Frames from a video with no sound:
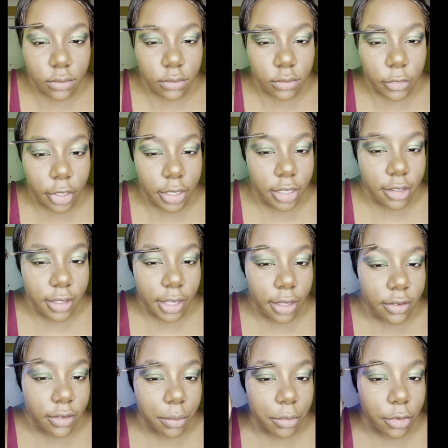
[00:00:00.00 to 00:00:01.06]
I need to get
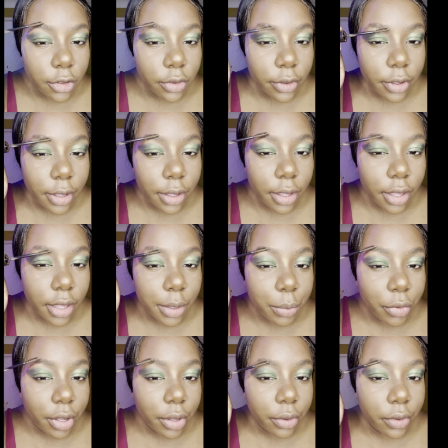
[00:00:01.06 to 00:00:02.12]
some new
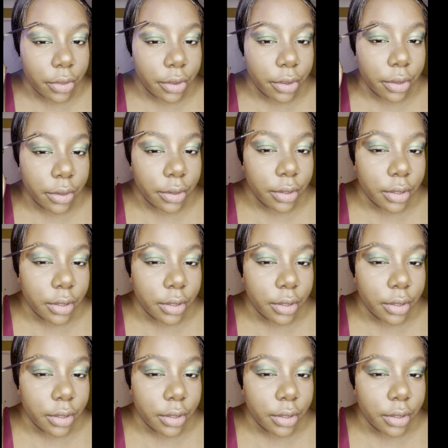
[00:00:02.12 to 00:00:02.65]
eyebrow glue.